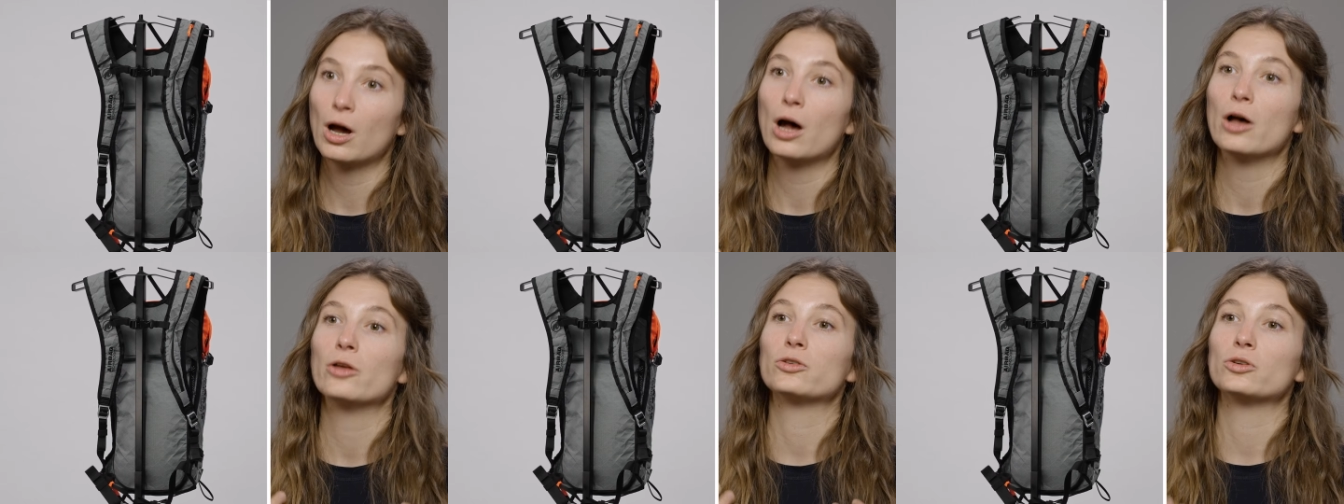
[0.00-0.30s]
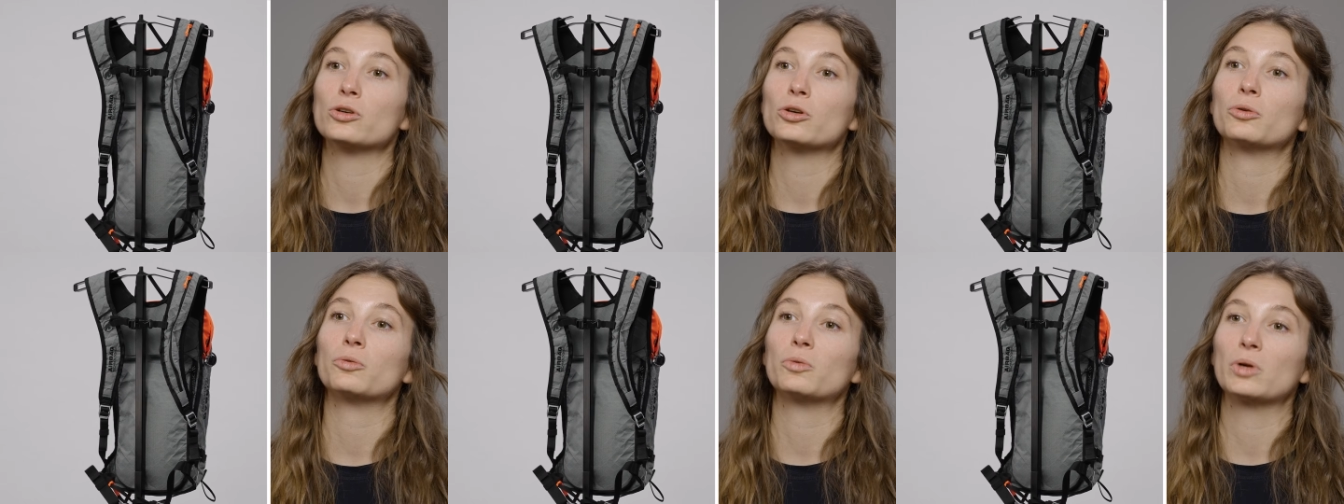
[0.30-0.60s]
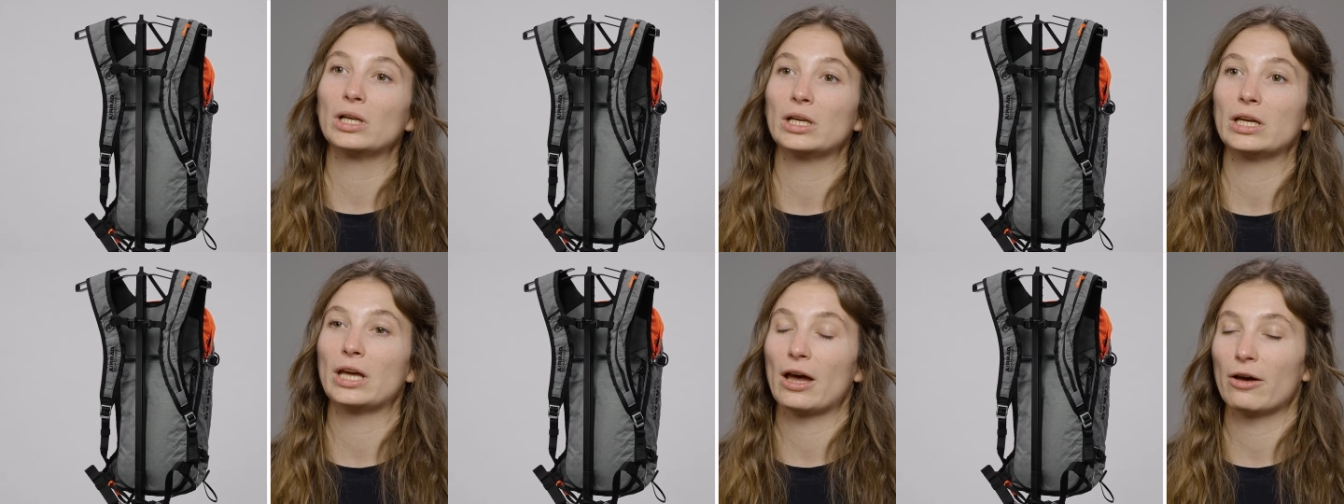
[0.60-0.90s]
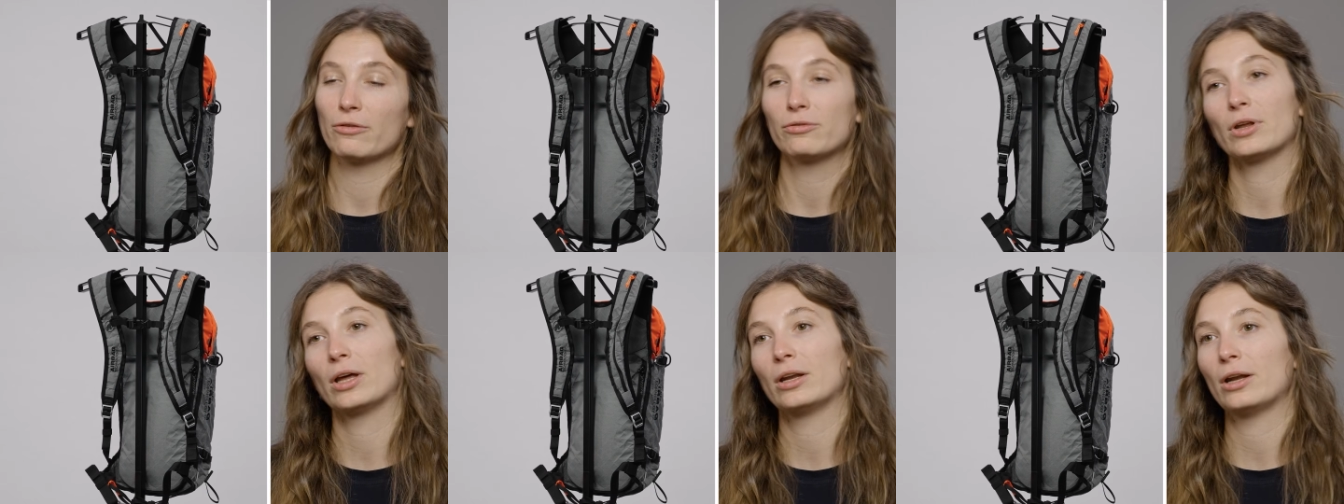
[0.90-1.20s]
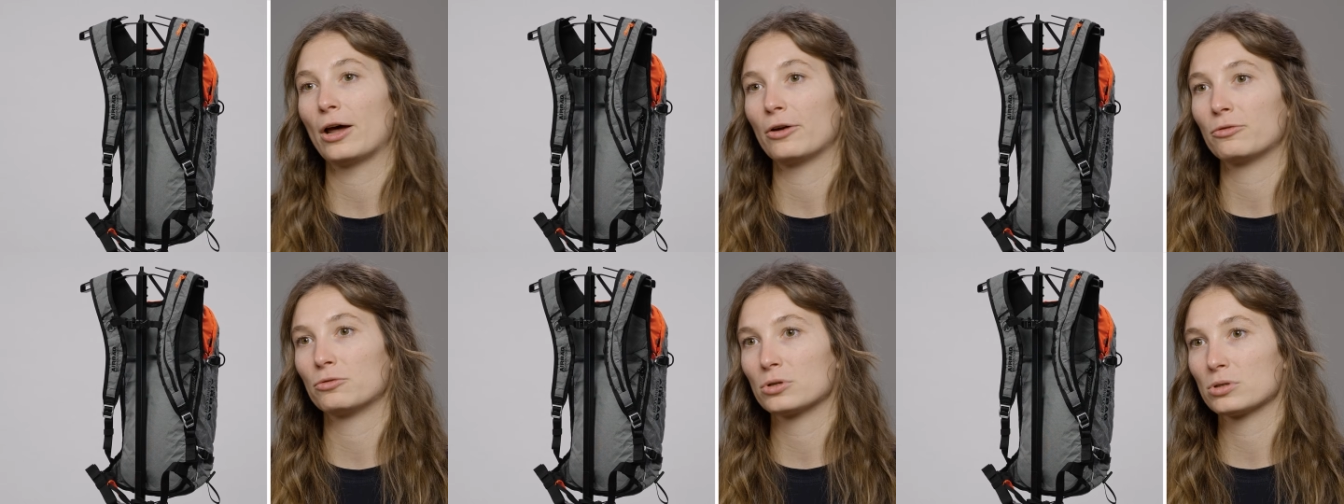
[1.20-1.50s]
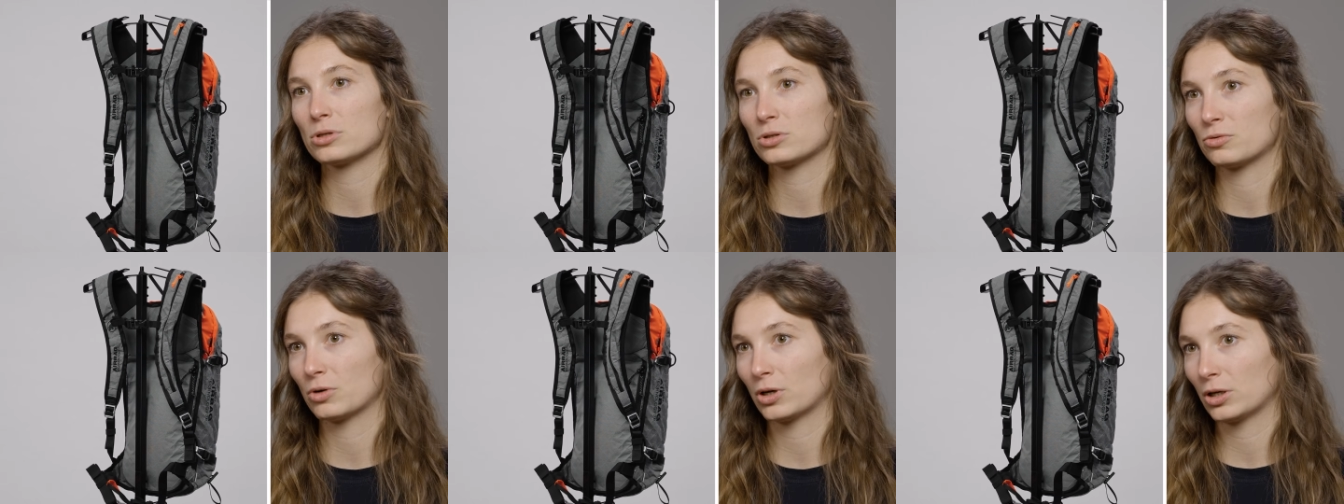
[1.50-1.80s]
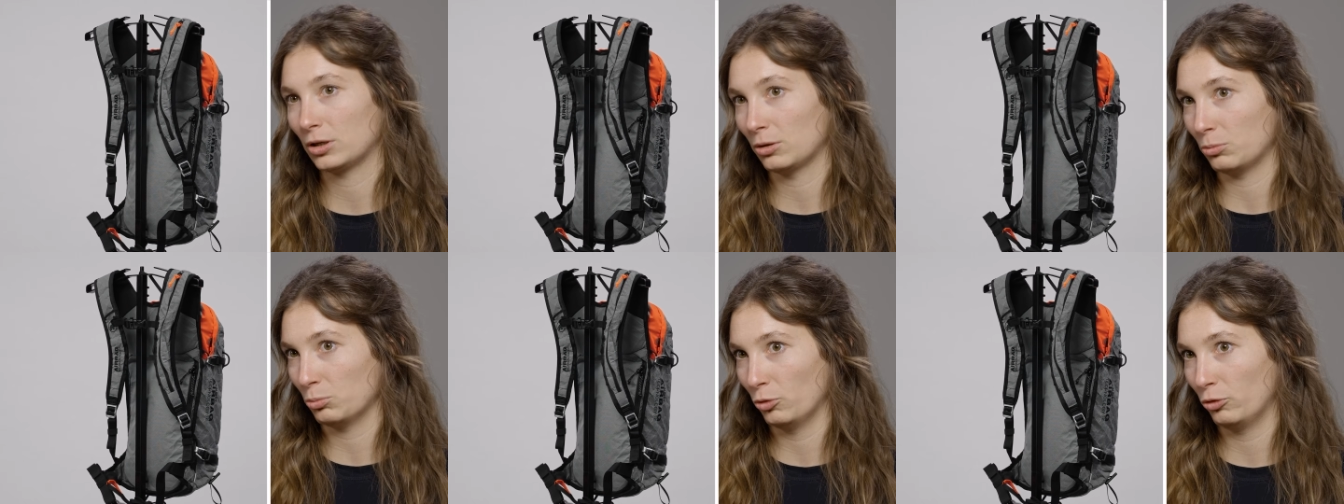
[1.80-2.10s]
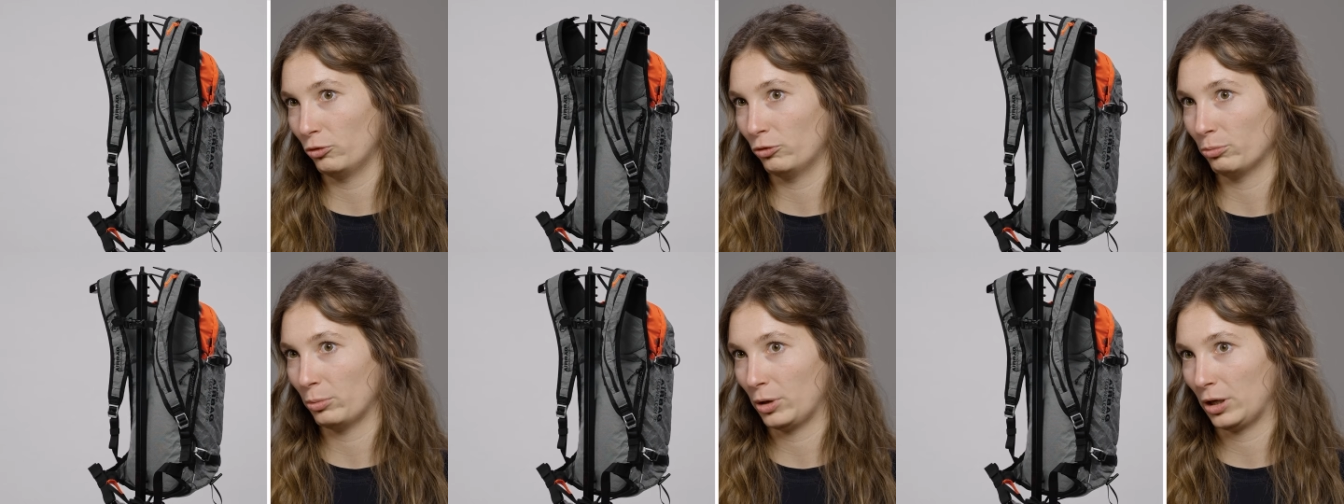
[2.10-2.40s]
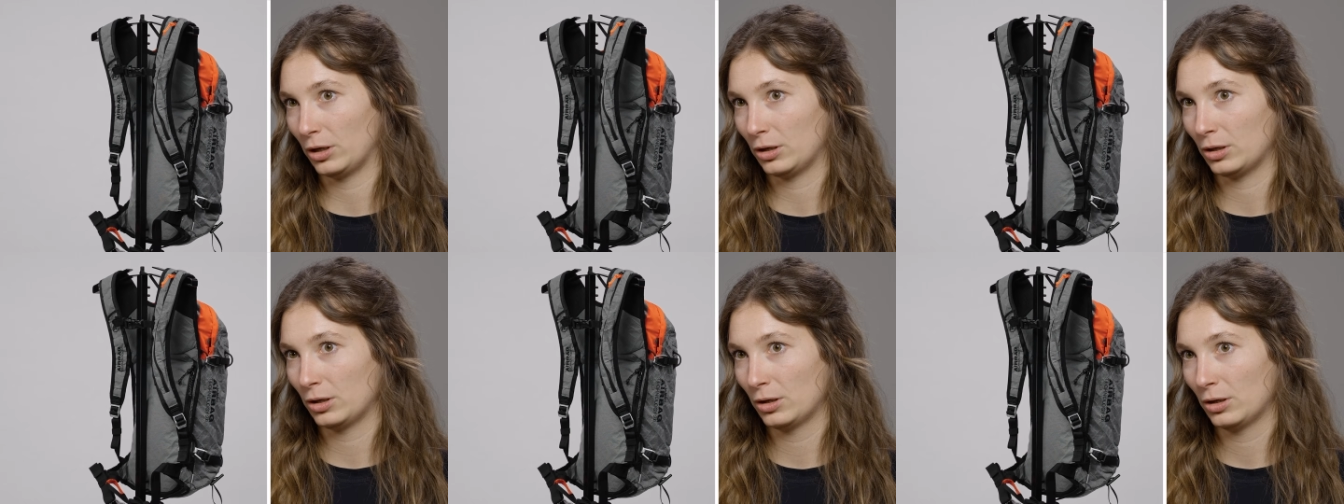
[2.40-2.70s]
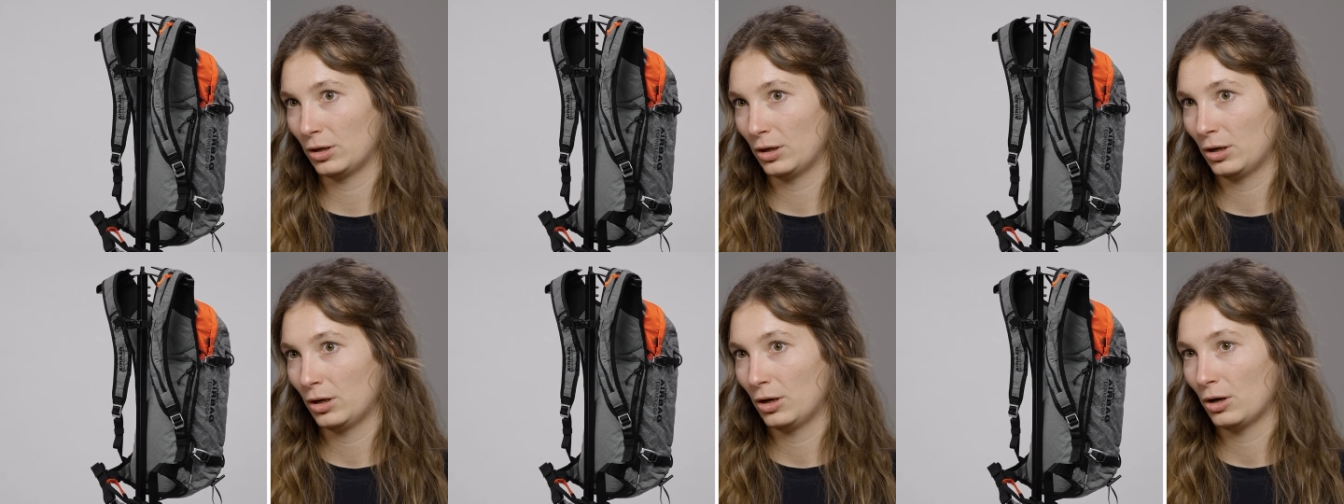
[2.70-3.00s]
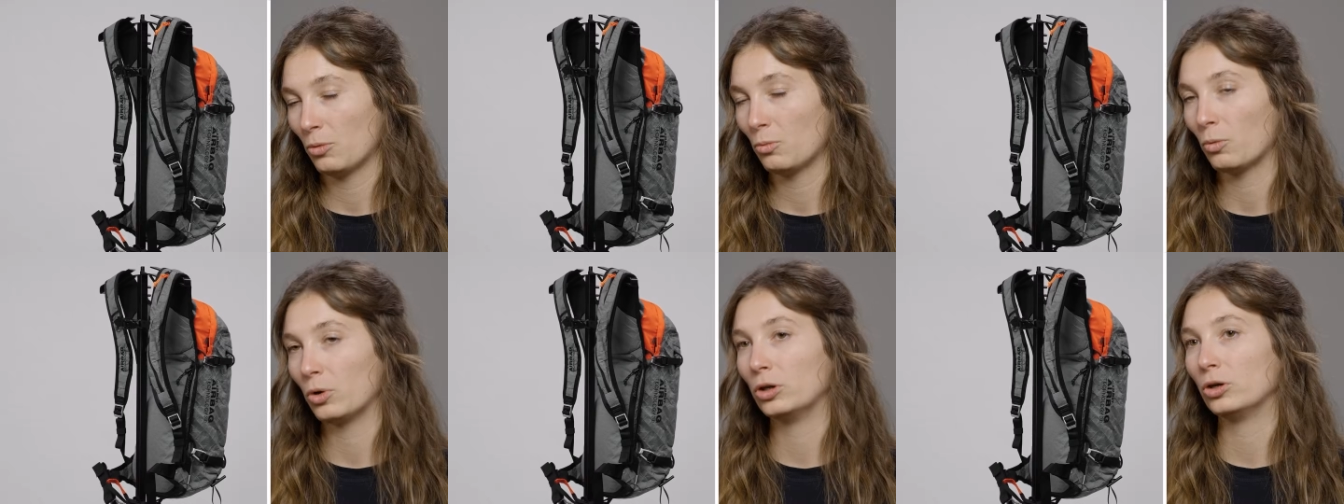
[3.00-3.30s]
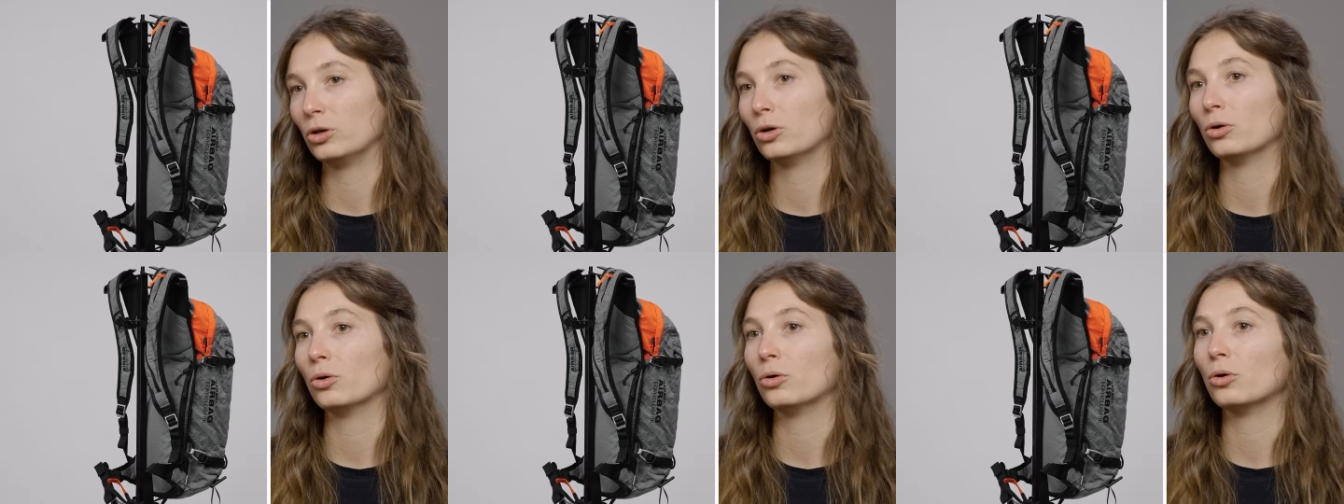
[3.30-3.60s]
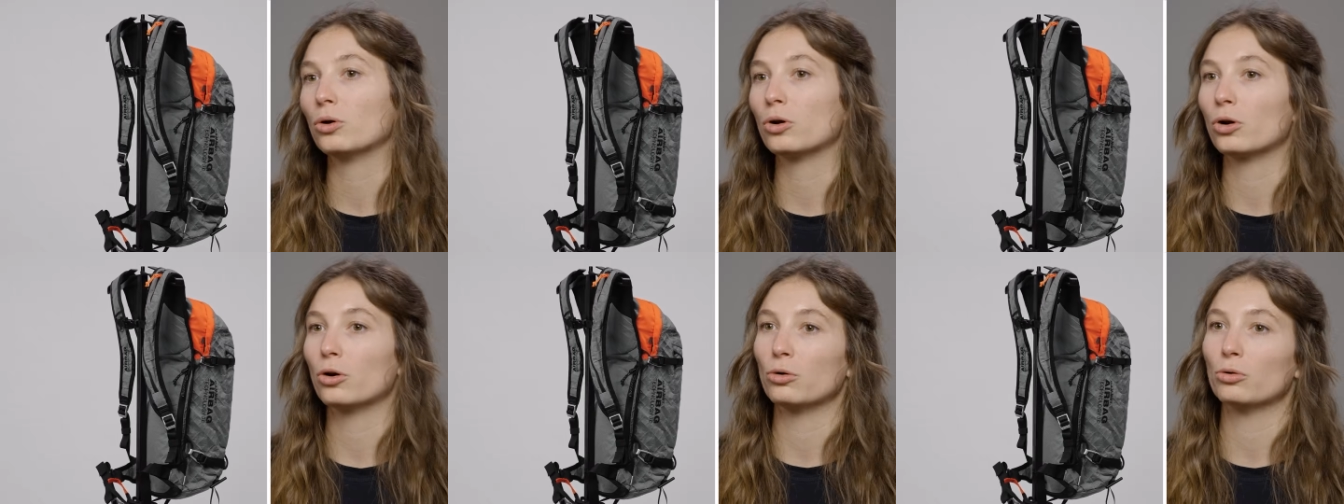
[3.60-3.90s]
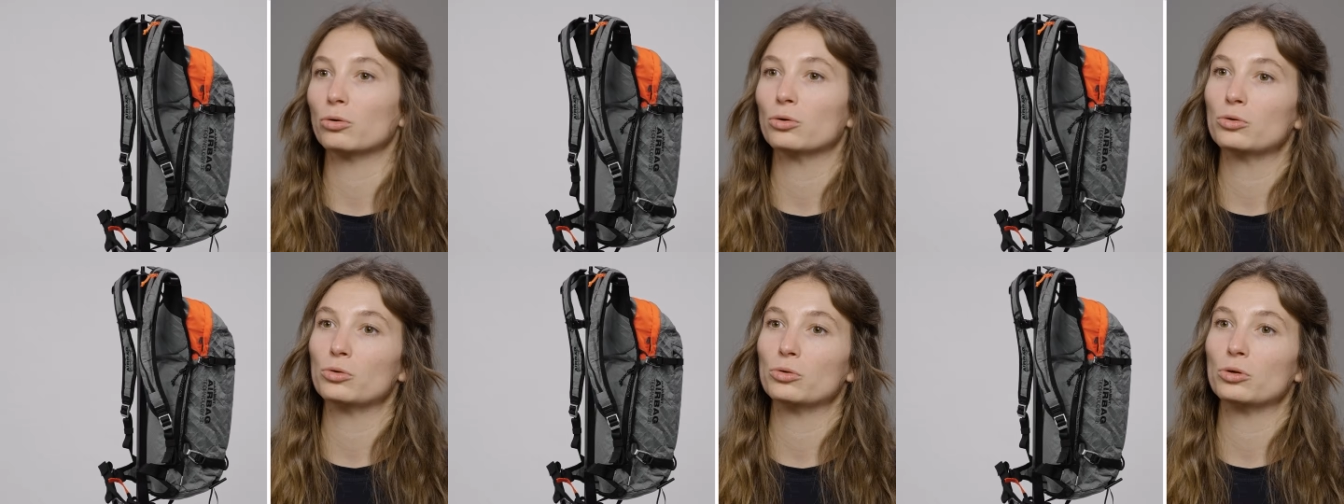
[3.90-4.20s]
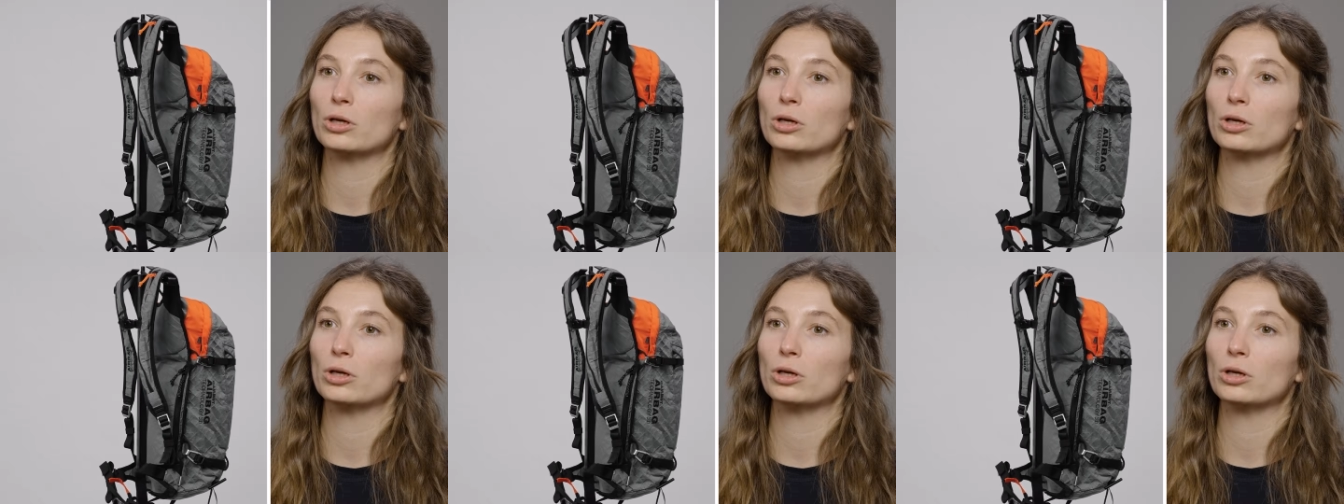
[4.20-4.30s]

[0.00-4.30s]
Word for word: so you really have that unrestricted movement. When you go to